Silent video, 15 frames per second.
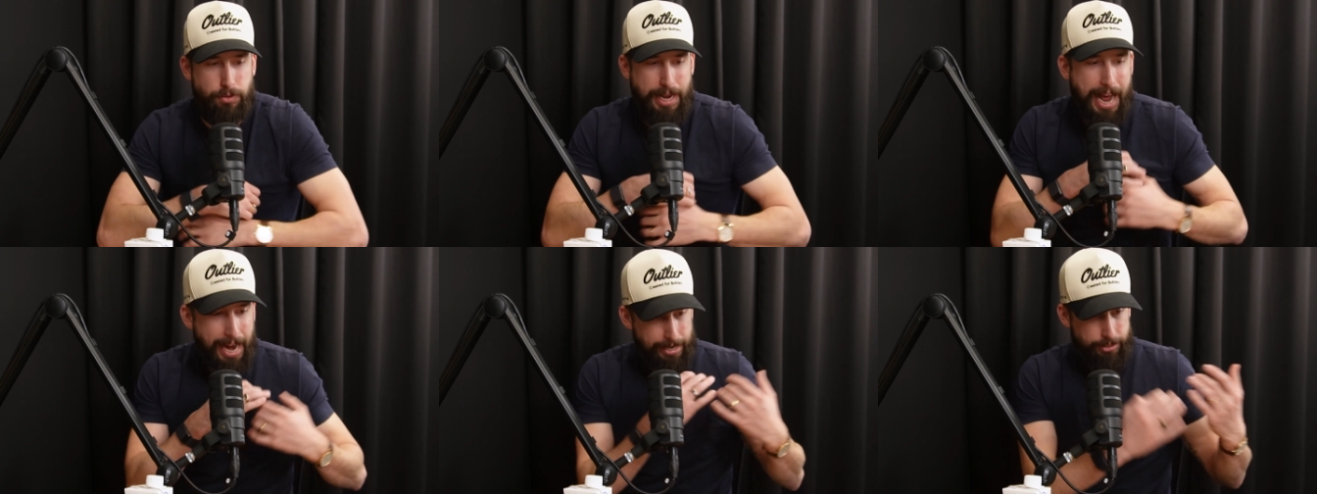
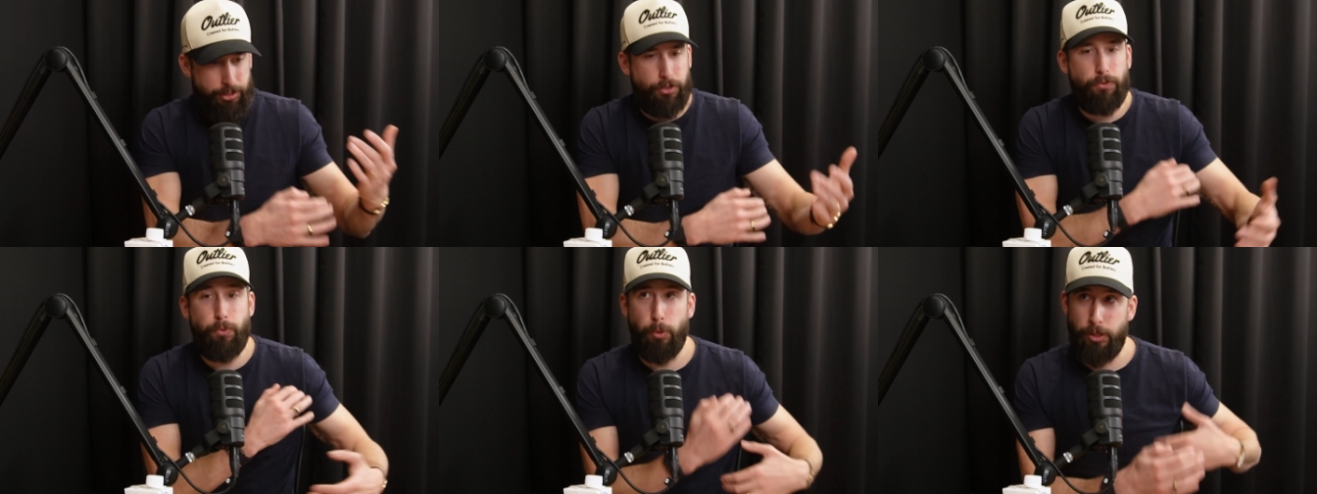
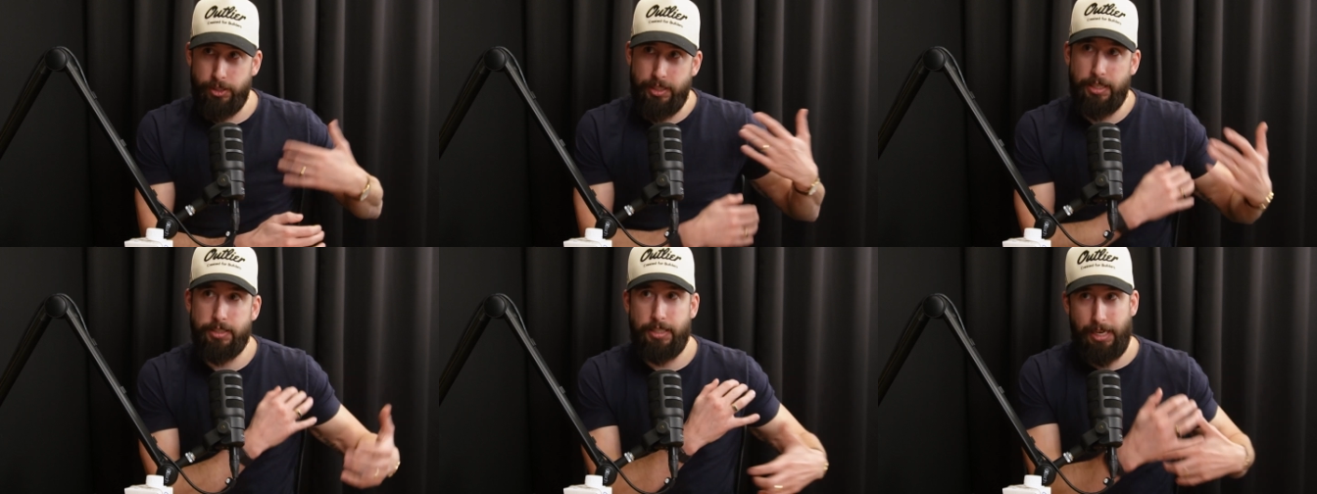active work
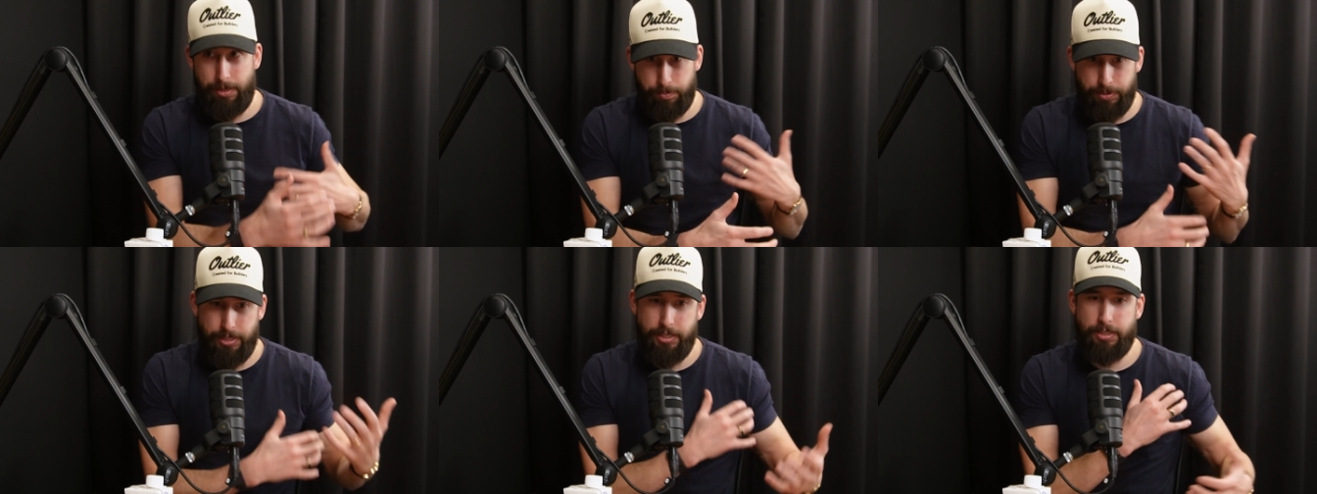that's
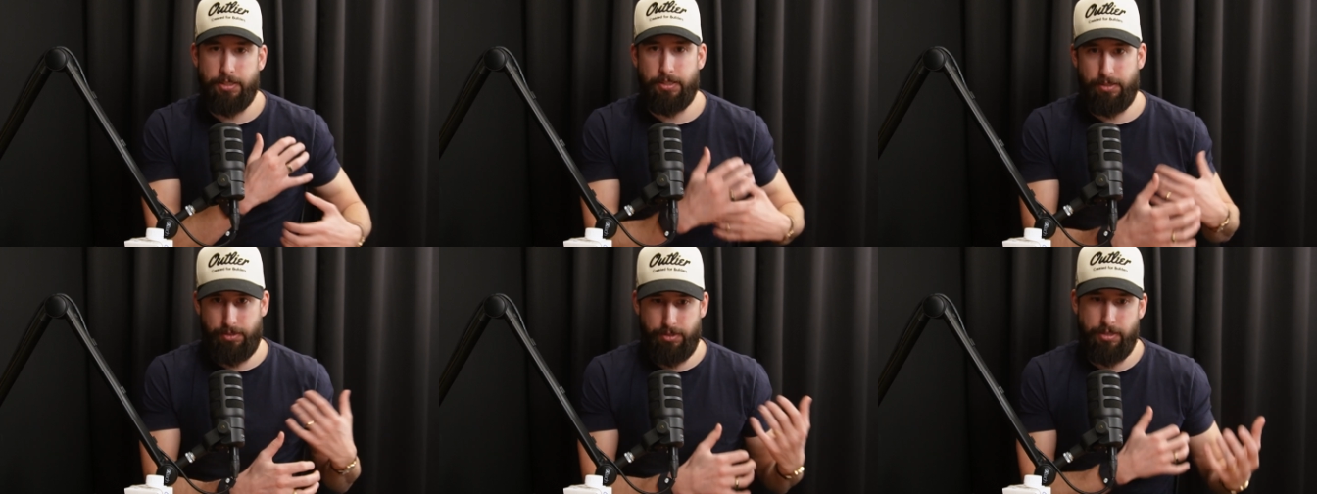happening
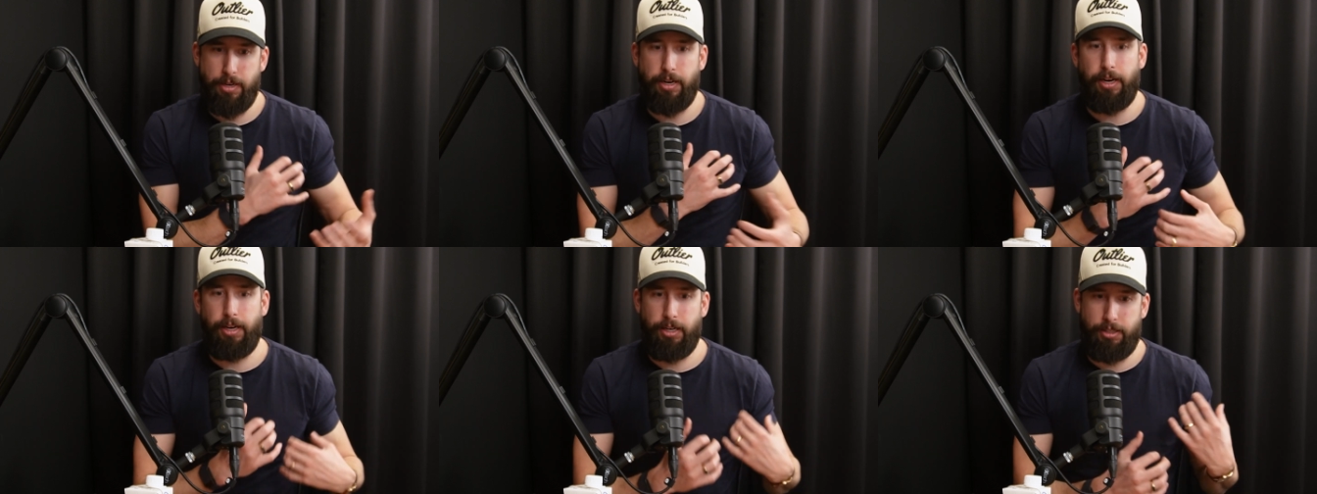
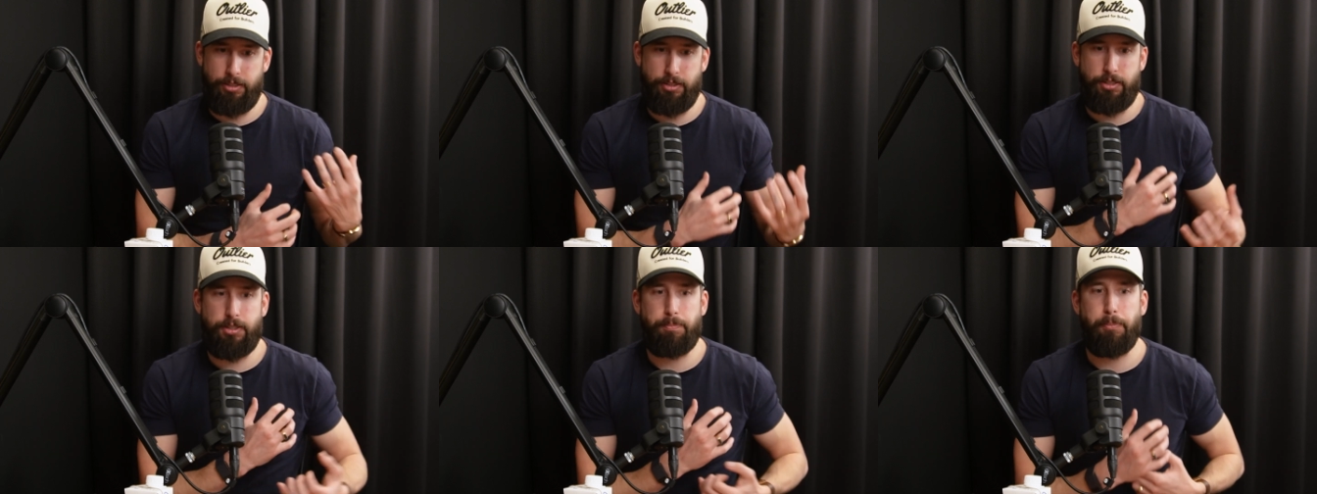
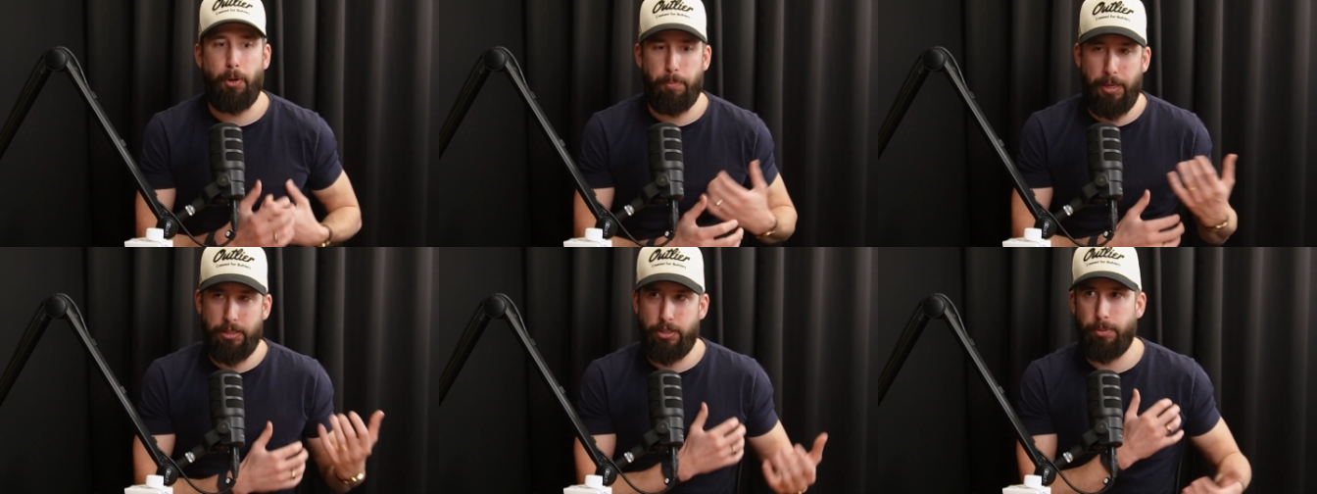and
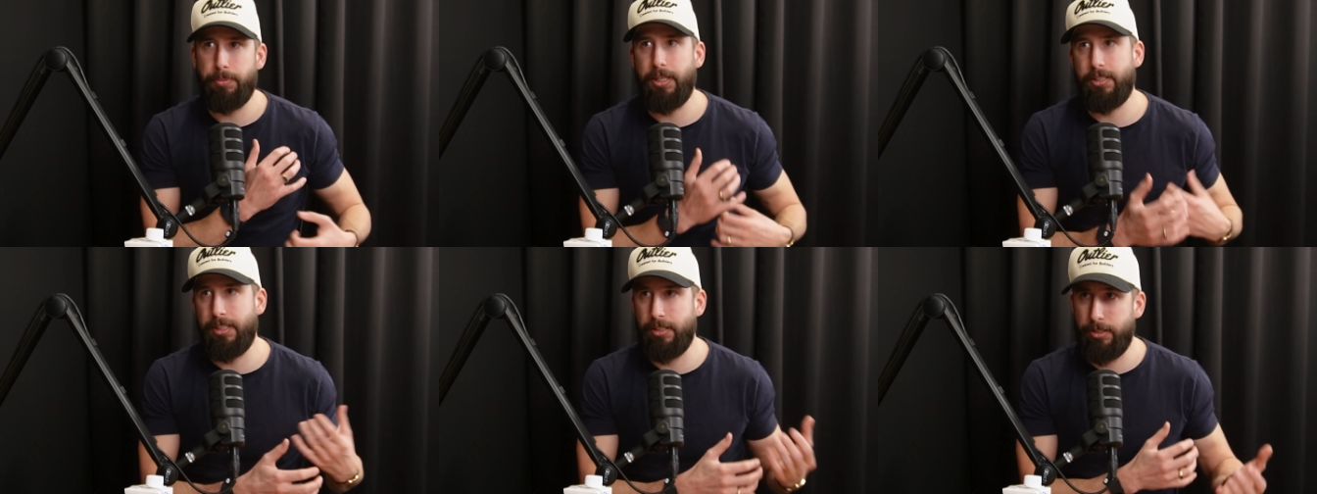momentum
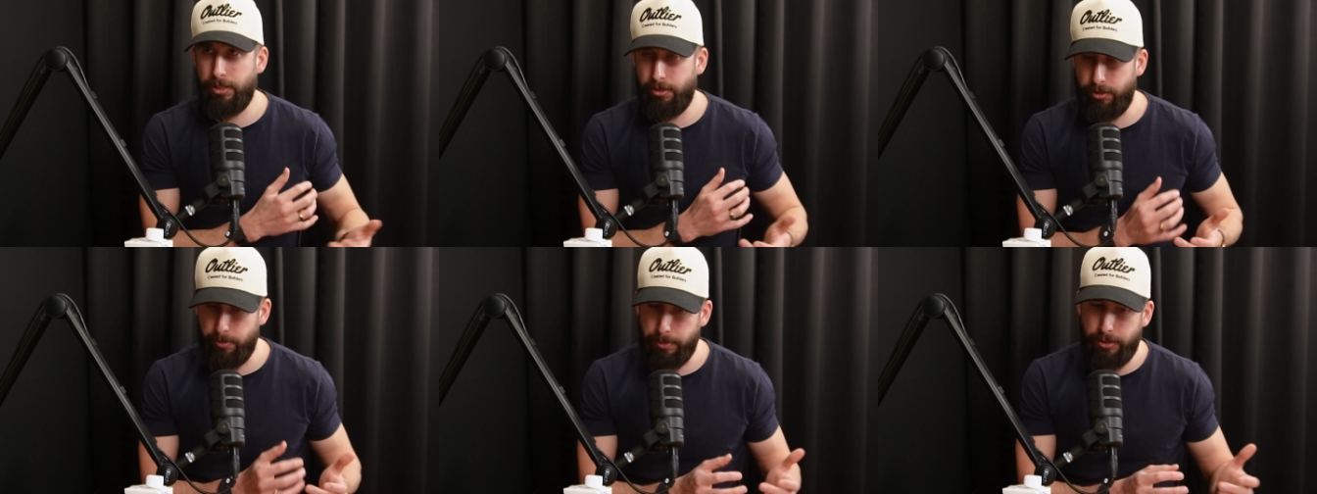that's
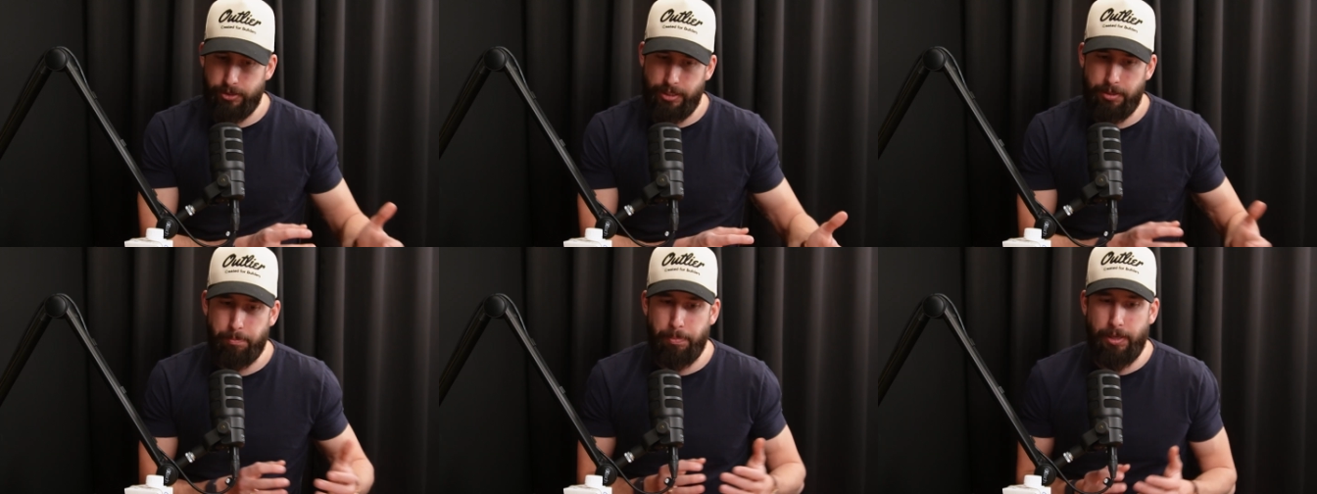continually
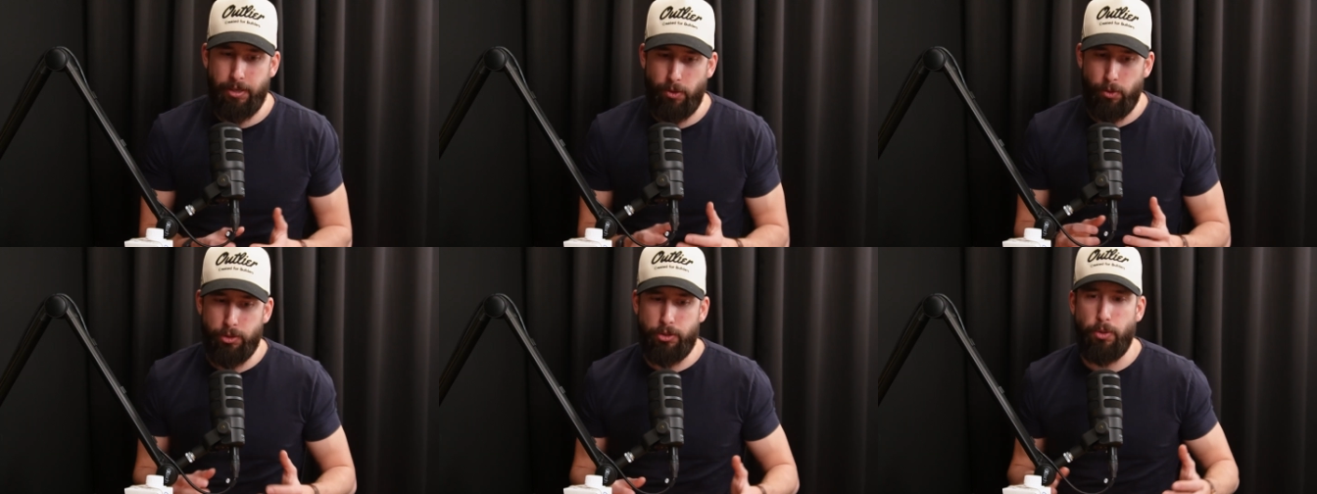building, but
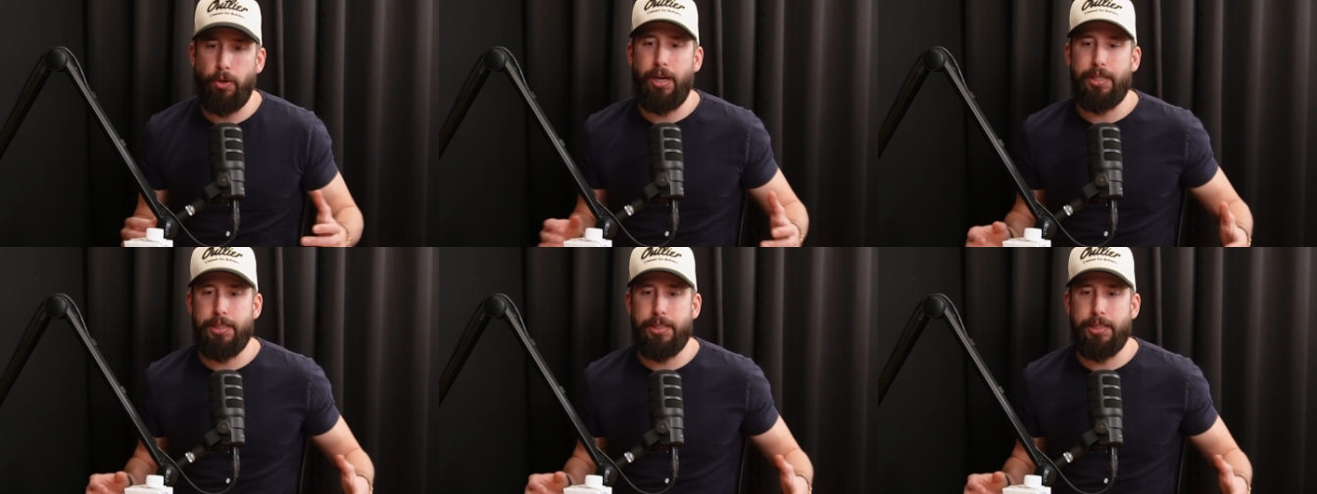also a